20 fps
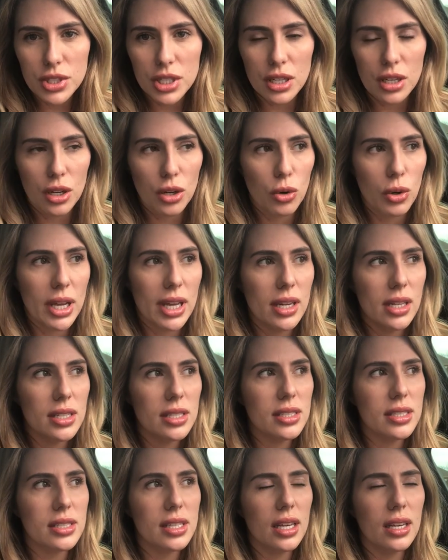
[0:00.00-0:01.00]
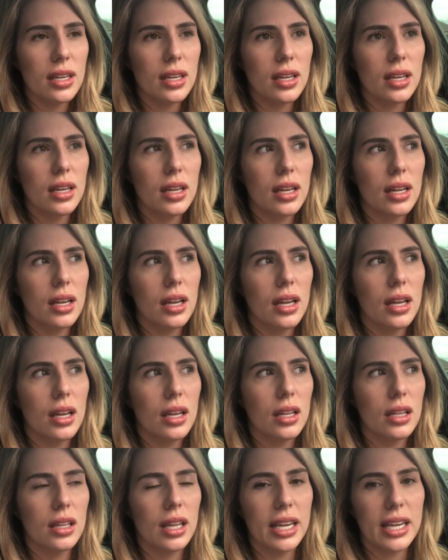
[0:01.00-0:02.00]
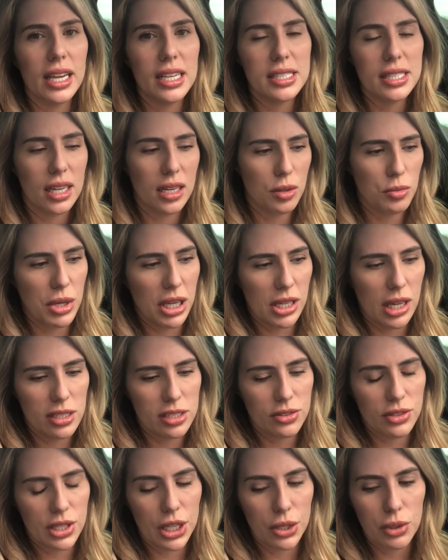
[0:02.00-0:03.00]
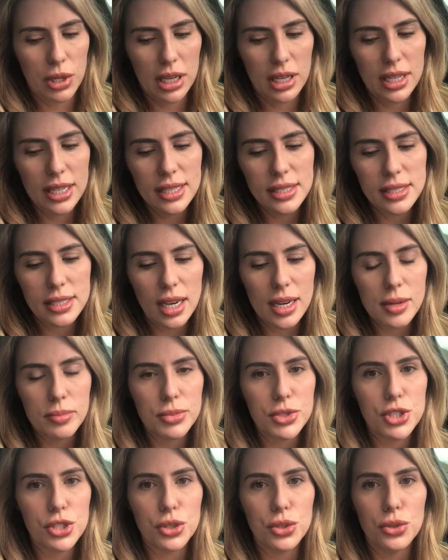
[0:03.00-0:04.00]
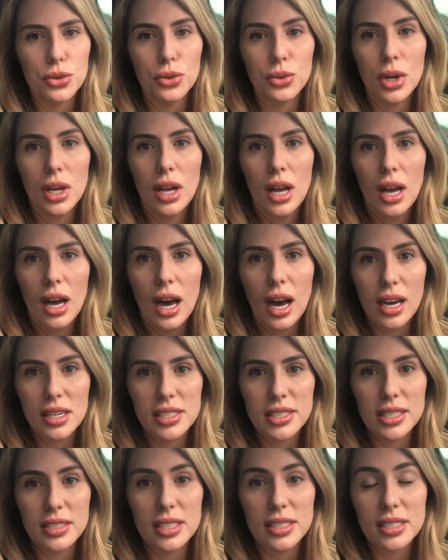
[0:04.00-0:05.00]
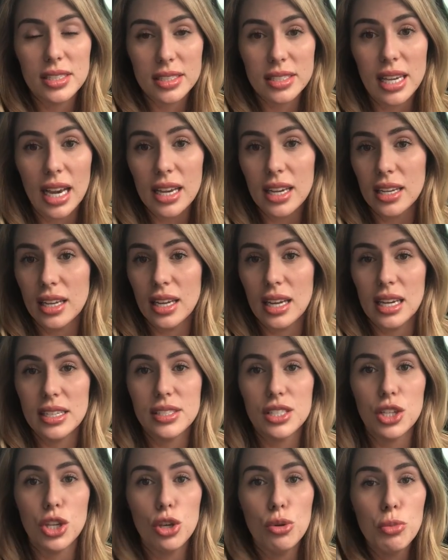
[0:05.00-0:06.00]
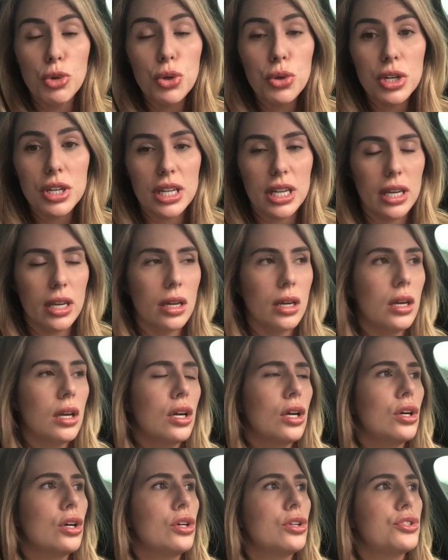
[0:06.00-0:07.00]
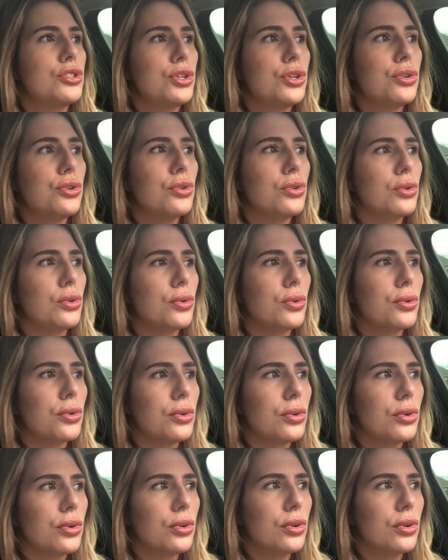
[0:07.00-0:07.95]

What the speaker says: It is, like I said in my last video, it is up to us as a society, as a community, to